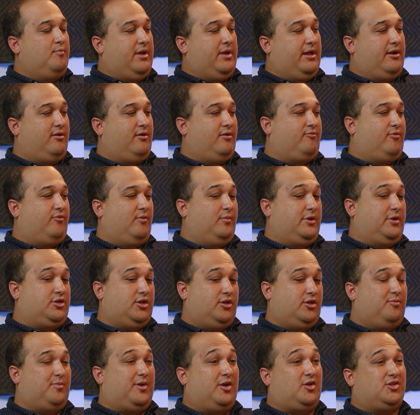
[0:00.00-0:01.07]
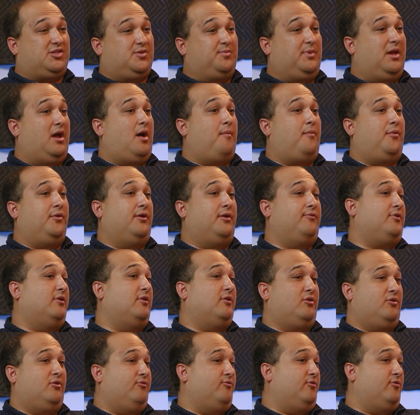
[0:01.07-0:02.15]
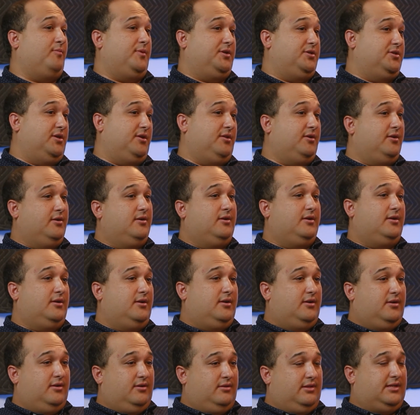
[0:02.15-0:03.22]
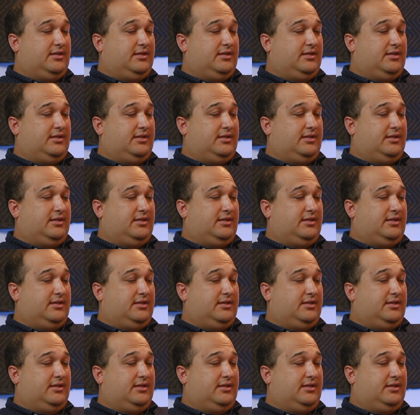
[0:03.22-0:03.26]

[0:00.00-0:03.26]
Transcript: better from each other, but also be humble enough to learn from each other. Mm-hmm.